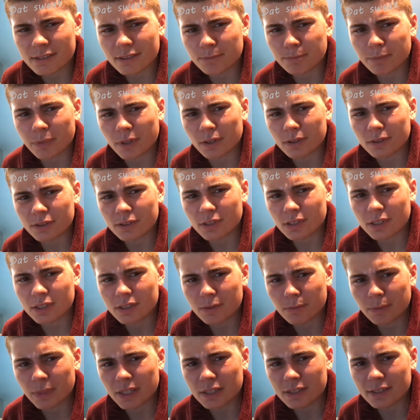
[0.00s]
against policy
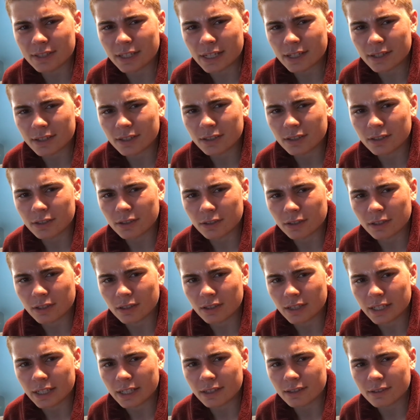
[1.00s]
to be dating your
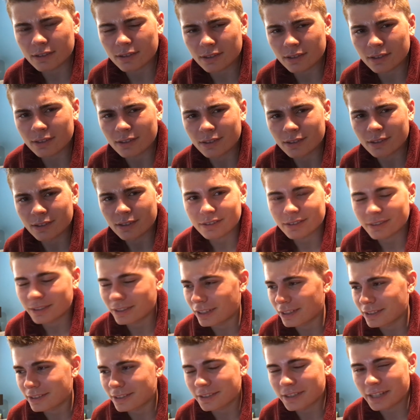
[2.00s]
clients?
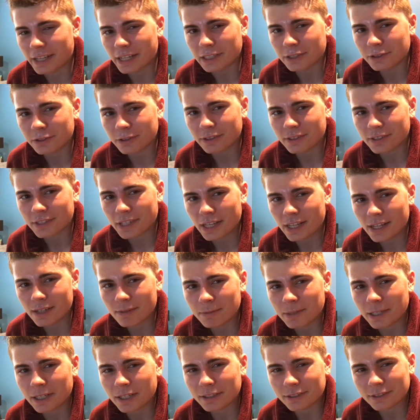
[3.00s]
That's a dangerous
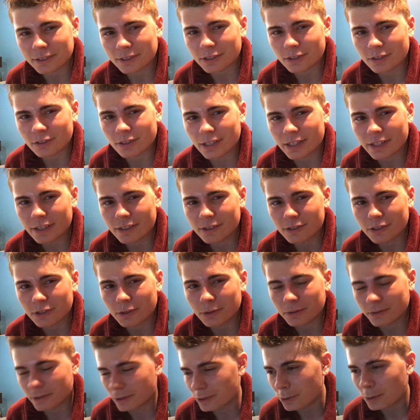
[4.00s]
game, Doctor Strange.
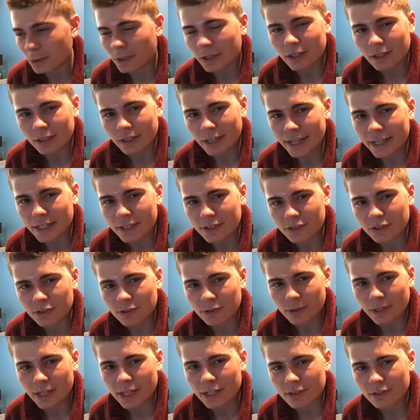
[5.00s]
You you are a
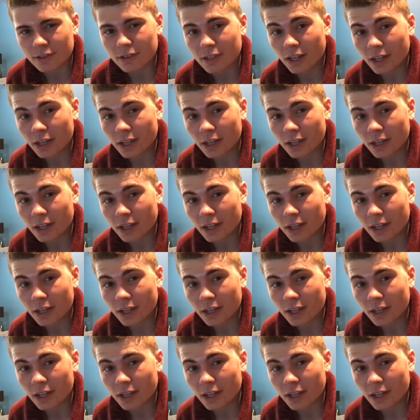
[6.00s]
strange